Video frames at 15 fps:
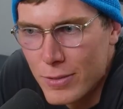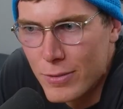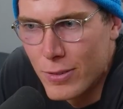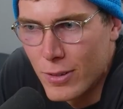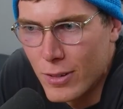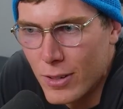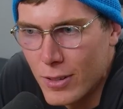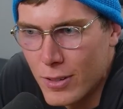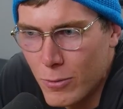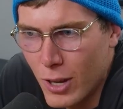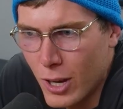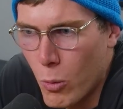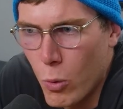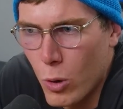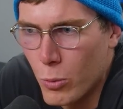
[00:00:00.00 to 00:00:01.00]
for
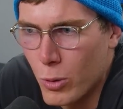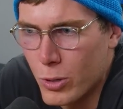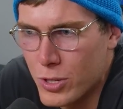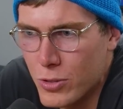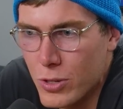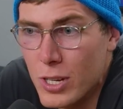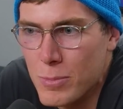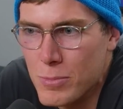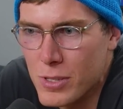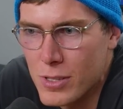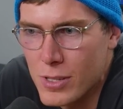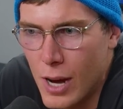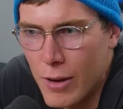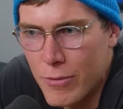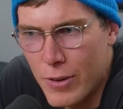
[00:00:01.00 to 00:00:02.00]
World War II hymns and
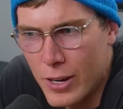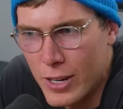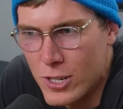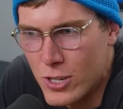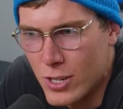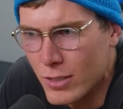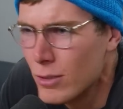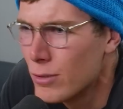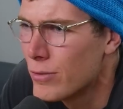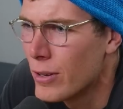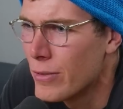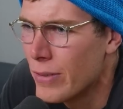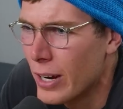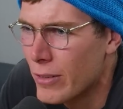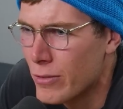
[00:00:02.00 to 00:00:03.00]
stuff. Very interesting. Little
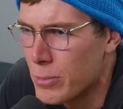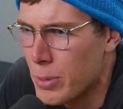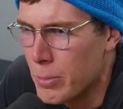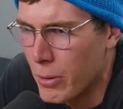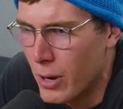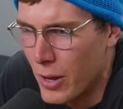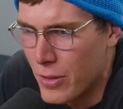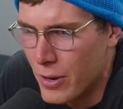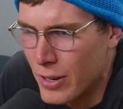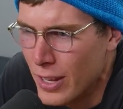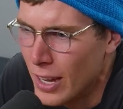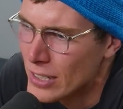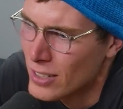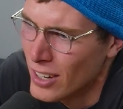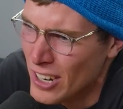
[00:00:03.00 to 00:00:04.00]
fun fact for the people out there.
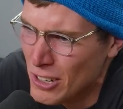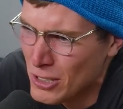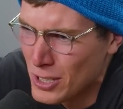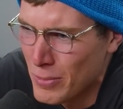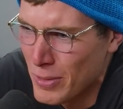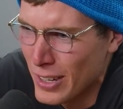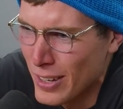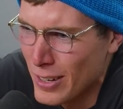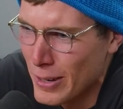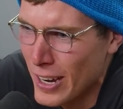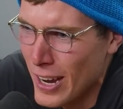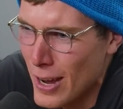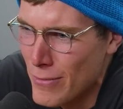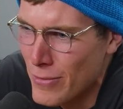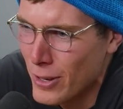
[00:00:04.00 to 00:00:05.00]
Yes, I know something
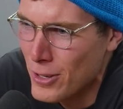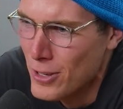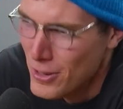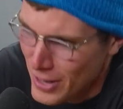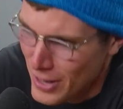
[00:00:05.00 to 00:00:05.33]
about AFL. You